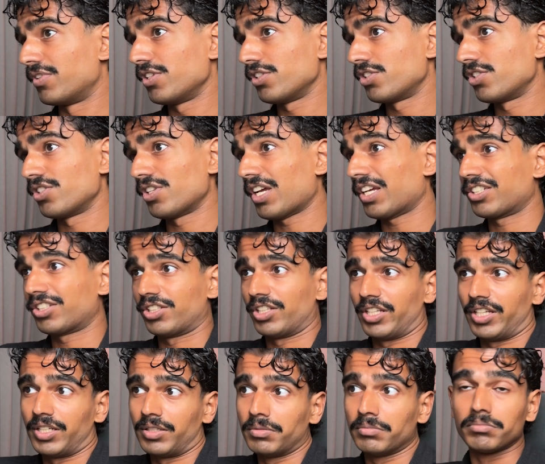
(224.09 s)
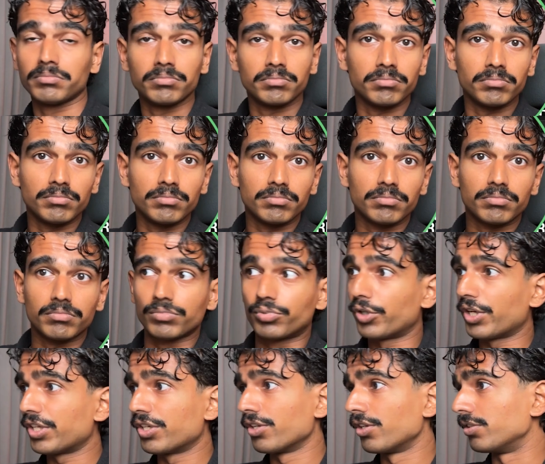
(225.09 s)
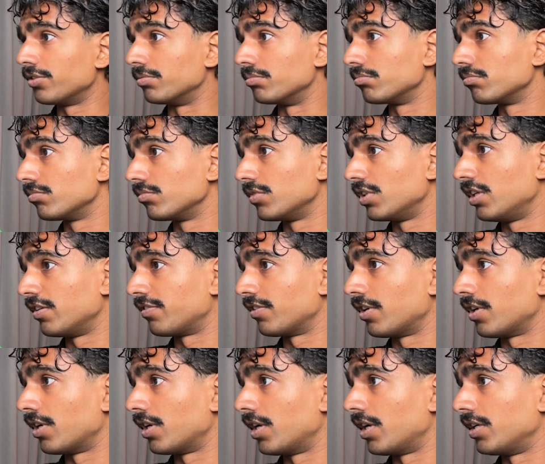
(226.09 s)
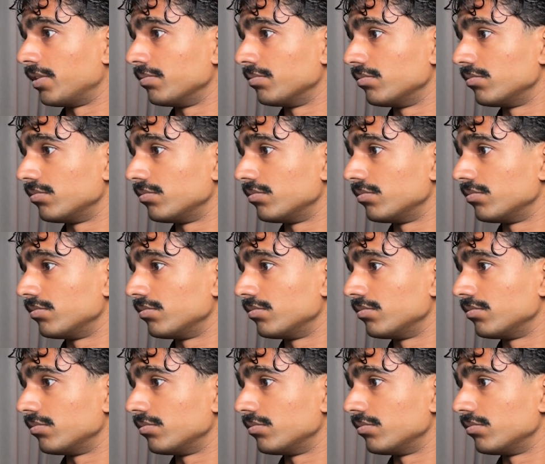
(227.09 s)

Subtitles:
this is actually pretty good if I